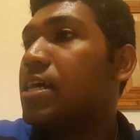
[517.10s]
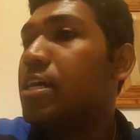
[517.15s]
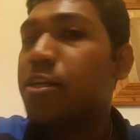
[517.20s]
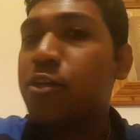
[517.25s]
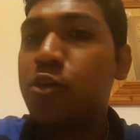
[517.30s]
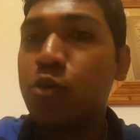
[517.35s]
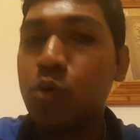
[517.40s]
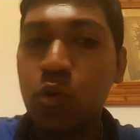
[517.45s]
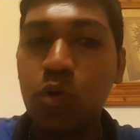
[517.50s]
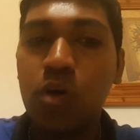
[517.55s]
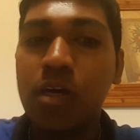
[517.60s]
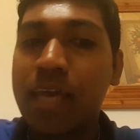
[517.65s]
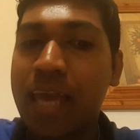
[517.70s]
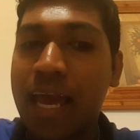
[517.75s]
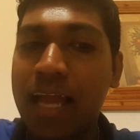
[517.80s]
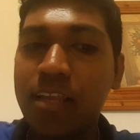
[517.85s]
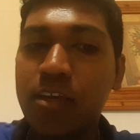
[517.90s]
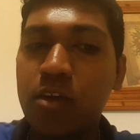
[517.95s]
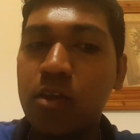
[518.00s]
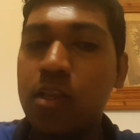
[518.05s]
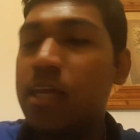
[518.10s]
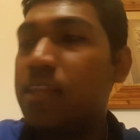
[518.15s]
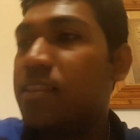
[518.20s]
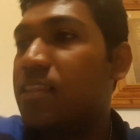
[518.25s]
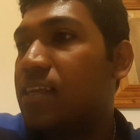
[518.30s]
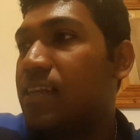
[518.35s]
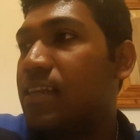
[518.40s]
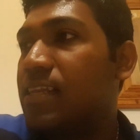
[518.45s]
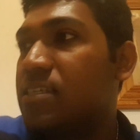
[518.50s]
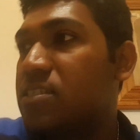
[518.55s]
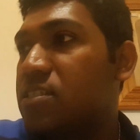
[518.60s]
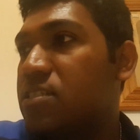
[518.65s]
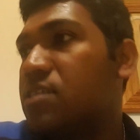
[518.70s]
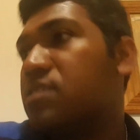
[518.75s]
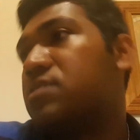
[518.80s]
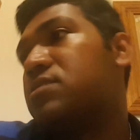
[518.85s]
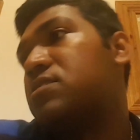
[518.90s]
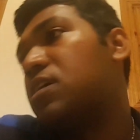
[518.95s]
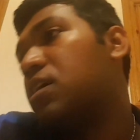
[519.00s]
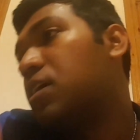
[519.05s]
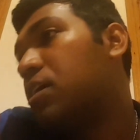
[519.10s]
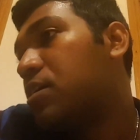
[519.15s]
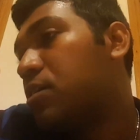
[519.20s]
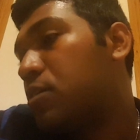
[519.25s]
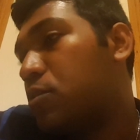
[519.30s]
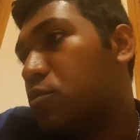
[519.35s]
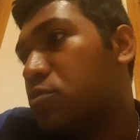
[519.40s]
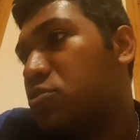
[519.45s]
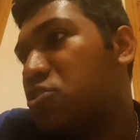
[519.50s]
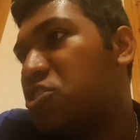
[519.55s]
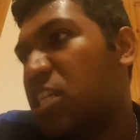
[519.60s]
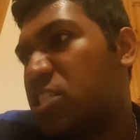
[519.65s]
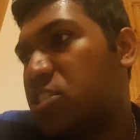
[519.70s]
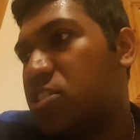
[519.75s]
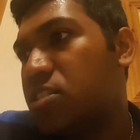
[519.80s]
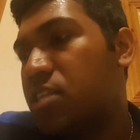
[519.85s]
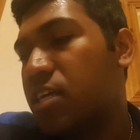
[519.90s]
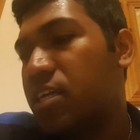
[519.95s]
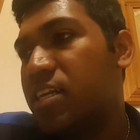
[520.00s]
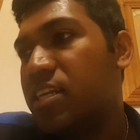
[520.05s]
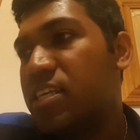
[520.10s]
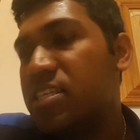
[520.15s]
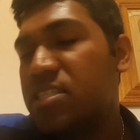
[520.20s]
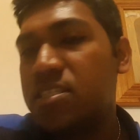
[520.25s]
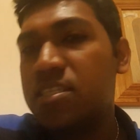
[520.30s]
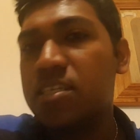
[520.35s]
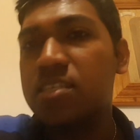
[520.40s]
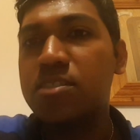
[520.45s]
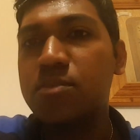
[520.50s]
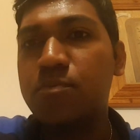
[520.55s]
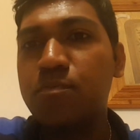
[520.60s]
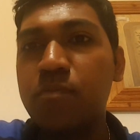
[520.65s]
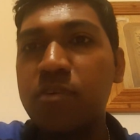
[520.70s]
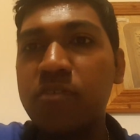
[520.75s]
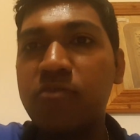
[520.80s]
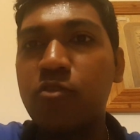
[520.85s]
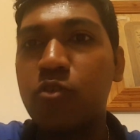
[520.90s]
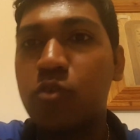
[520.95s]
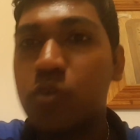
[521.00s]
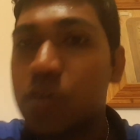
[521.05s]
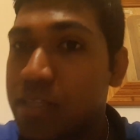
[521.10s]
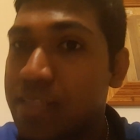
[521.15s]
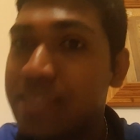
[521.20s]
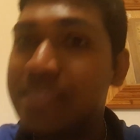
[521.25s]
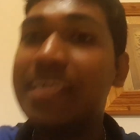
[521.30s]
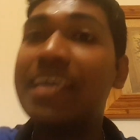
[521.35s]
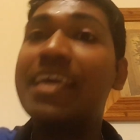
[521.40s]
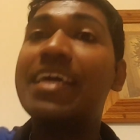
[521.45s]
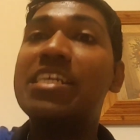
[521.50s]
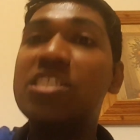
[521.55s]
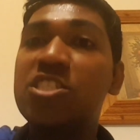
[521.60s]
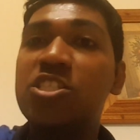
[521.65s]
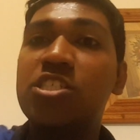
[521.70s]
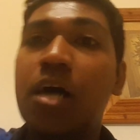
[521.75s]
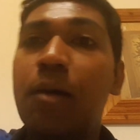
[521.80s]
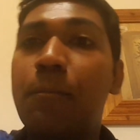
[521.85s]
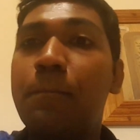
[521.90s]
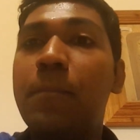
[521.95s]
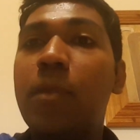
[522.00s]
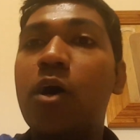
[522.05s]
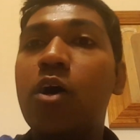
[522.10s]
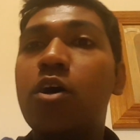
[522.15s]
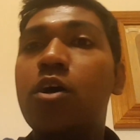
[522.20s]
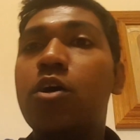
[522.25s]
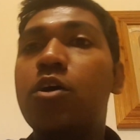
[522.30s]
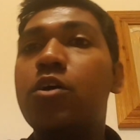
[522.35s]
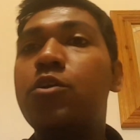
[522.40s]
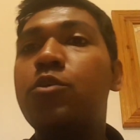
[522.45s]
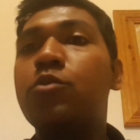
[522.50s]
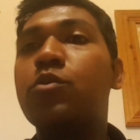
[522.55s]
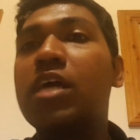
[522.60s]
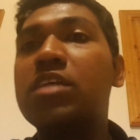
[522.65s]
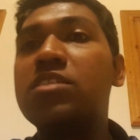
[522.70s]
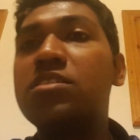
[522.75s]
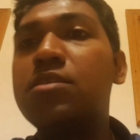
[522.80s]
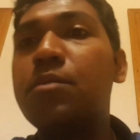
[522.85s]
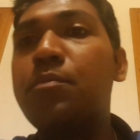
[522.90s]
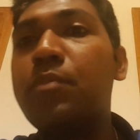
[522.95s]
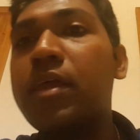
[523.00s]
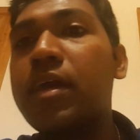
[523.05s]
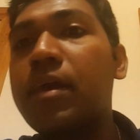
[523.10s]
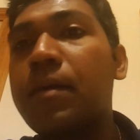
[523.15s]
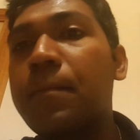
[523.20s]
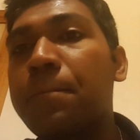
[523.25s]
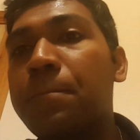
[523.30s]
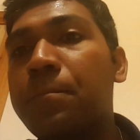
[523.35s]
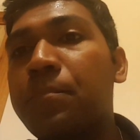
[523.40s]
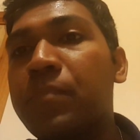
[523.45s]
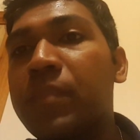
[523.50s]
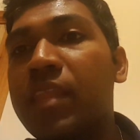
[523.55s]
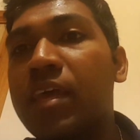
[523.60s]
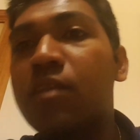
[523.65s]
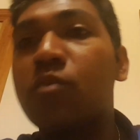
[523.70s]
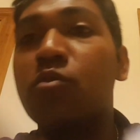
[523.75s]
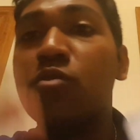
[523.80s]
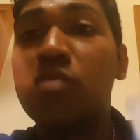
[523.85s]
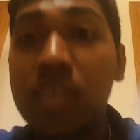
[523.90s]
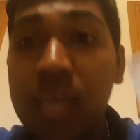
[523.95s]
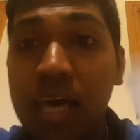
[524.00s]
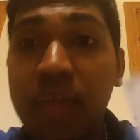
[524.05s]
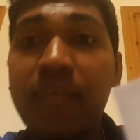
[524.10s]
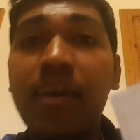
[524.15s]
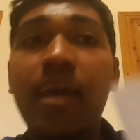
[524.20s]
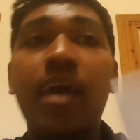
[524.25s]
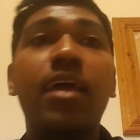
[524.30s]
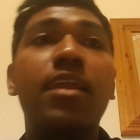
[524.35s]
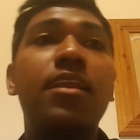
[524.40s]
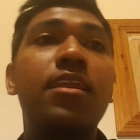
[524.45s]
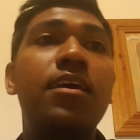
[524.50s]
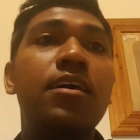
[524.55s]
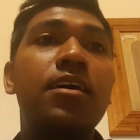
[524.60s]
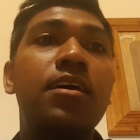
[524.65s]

to calculate the distance, to judge the distance before they jump to catch the prey. And on the other hand,